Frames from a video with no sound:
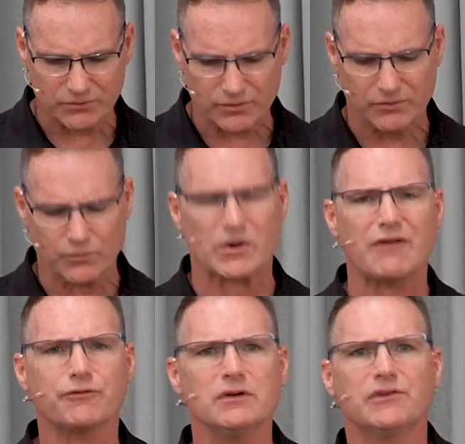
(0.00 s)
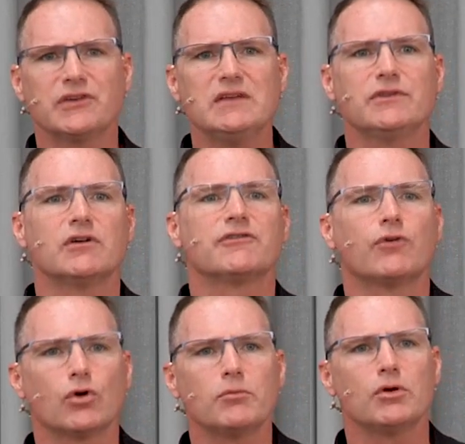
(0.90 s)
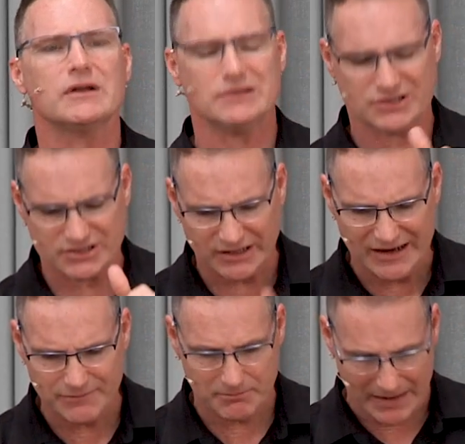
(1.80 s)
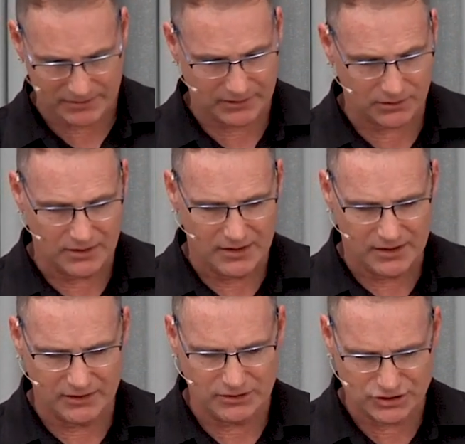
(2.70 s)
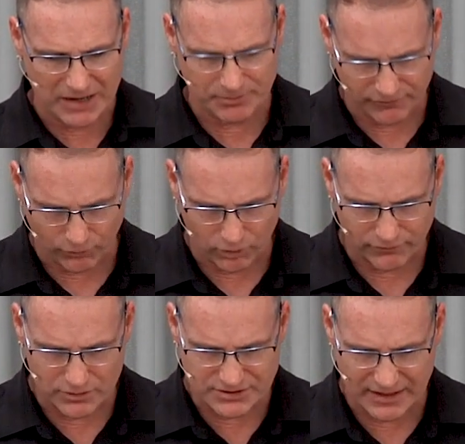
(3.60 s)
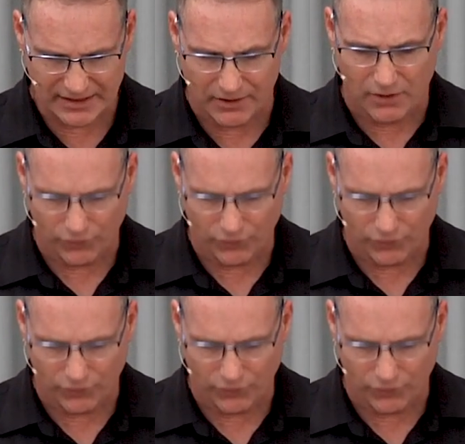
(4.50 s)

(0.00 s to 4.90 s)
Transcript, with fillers: re- referencing their former enslavement back there in, in chapter 4, verse 9.